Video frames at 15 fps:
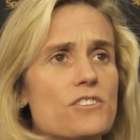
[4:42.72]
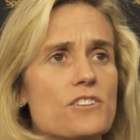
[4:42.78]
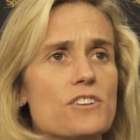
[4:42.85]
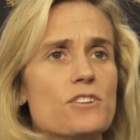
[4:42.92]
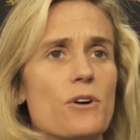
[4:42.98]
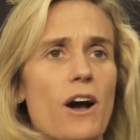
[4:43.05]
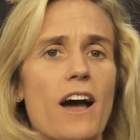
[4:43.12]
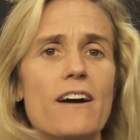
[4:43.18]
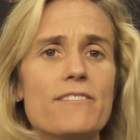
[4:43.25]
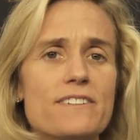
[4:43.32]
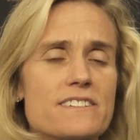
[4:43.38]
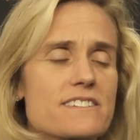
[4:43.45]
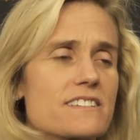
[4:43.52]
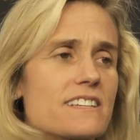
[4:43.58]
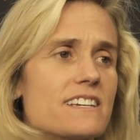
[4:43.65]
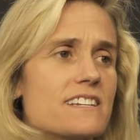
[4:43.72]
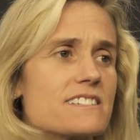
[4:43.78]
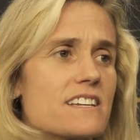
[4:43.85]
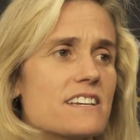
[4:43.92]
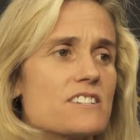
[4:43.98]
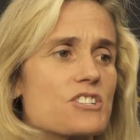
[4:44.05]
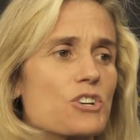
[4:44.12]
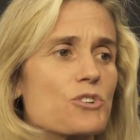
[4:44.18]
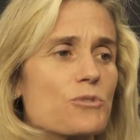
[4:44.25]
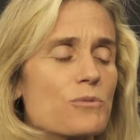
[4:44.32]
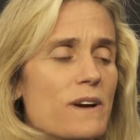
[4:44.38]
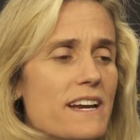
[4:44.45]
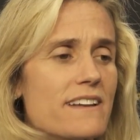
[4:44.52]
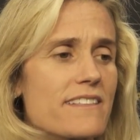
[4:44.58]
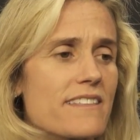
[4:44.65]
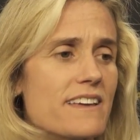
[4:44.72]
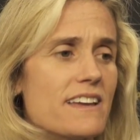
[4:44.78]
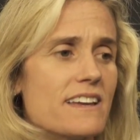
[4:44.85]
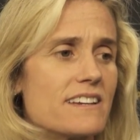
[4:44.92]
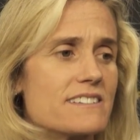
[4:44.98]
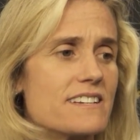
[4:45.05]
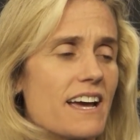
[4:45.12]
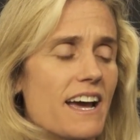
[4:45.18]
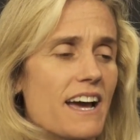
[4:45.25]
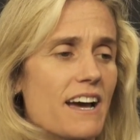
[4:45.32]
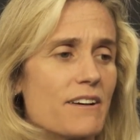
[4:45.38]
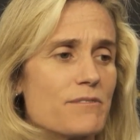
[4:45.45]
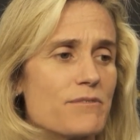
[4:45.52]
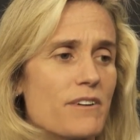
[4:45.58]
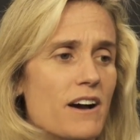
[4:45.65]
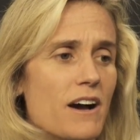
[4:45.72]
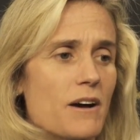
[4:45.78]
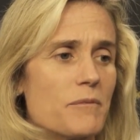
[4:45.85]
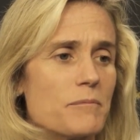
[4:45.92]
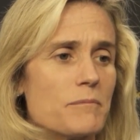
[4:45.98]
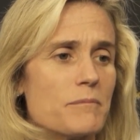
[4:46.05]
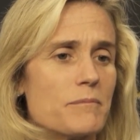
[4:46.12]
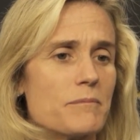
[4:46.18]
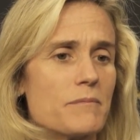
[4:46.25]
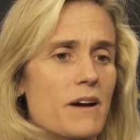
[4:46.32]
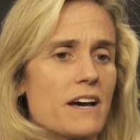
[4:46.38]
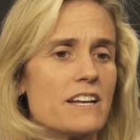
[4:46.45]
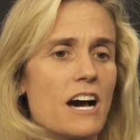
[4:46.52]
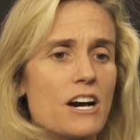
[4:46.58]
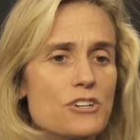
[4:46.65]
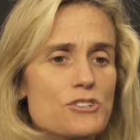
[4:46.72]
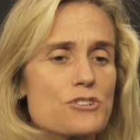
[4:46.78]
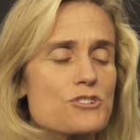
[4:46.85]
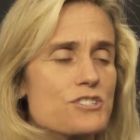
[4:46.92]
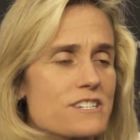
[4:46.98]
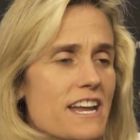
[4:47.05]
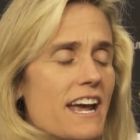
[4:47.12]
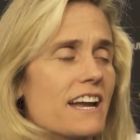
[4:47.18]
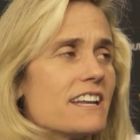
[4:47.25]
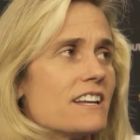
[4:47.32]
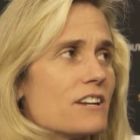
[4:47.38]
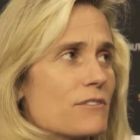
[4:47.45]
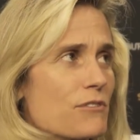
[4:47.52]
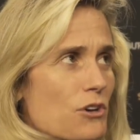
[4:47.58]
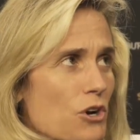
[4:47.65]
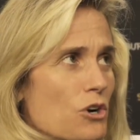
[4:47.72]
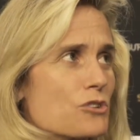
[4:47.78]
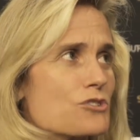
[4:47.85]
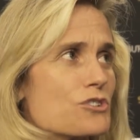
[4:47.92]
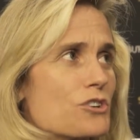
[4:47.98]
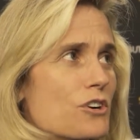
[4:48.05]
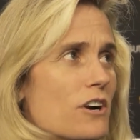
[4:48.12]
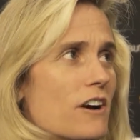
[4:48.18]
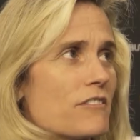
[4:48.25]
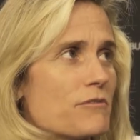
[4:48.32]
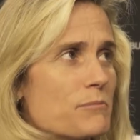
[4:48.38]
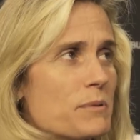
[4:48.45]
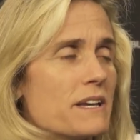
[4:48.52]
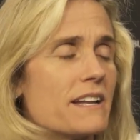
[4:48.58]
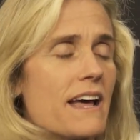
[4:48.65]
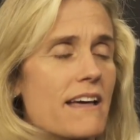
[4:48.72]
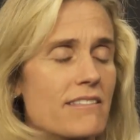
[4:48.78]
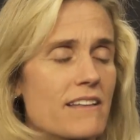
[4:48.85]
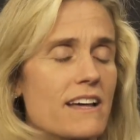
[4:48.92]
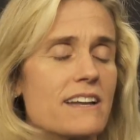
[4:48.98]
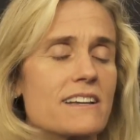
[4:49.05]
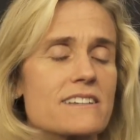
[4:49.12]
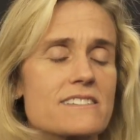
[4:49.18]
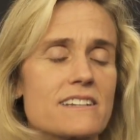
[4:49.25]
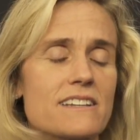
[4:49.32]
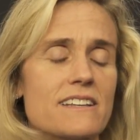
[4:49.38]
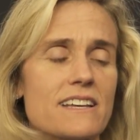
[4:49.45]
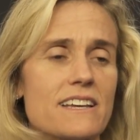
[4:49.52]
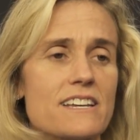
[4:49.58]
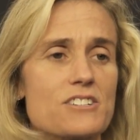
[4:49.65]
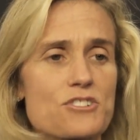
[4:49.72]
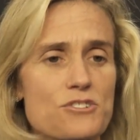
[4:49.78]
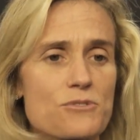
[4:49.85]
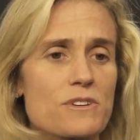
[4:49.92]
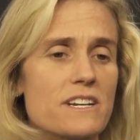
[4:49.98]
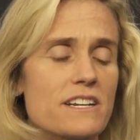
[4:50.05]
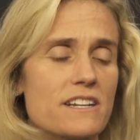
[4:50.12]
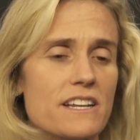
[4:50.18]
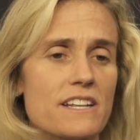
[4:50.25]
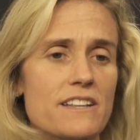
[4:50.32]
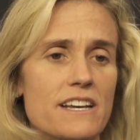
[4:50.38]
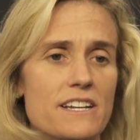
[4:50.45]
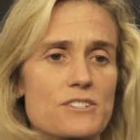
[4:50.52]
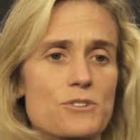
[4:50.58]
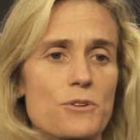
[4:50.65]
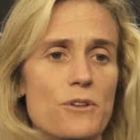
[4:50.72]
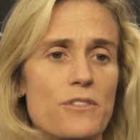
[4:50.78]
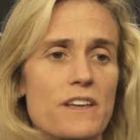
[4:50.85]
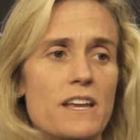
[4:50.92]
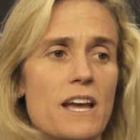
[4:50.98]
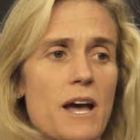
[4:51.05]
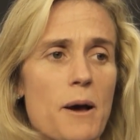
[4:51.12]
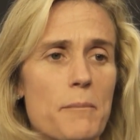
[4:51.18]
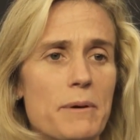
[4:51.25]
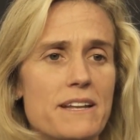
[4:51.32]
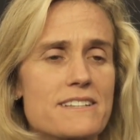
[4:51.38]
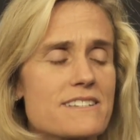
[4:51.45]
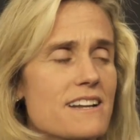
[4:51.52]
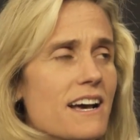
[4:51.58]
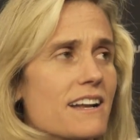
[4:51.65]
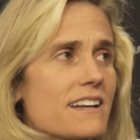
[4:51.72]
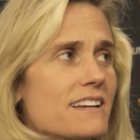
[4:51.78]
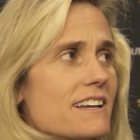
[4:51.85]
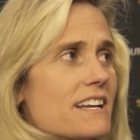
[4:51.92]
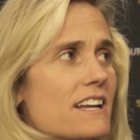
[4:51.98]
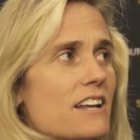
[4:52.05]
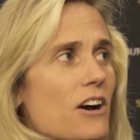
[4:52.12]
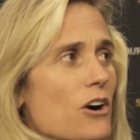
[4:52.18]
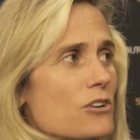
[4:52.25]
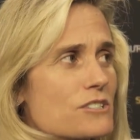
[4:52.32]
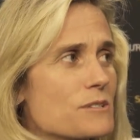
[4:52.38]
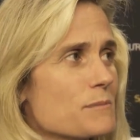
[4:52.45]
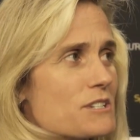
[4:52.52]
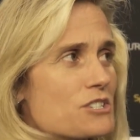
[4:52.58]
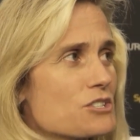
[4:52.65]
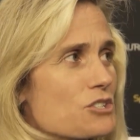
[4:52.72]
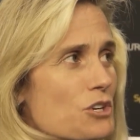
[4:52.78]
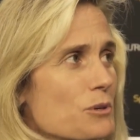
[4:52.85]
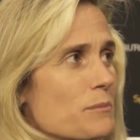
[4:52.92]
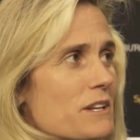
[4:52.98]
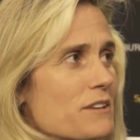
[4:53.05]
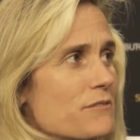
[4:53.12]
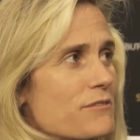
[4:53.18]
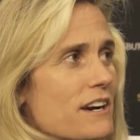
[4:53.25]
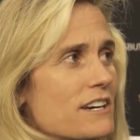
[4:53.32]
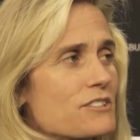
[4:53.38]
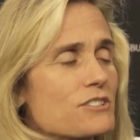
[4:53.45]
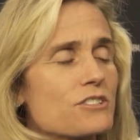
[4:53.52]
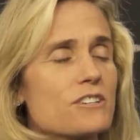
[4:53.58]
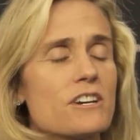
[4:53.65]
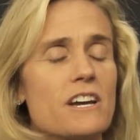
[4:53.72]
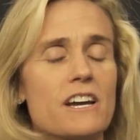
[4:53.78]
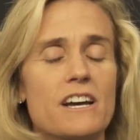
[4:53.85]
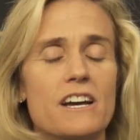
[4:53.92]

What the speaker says: You know, obviously it's a great thing to have an understanding of the culture of Pitt athletics and the history and that sort of thing, but it's not an ultimate determining factor.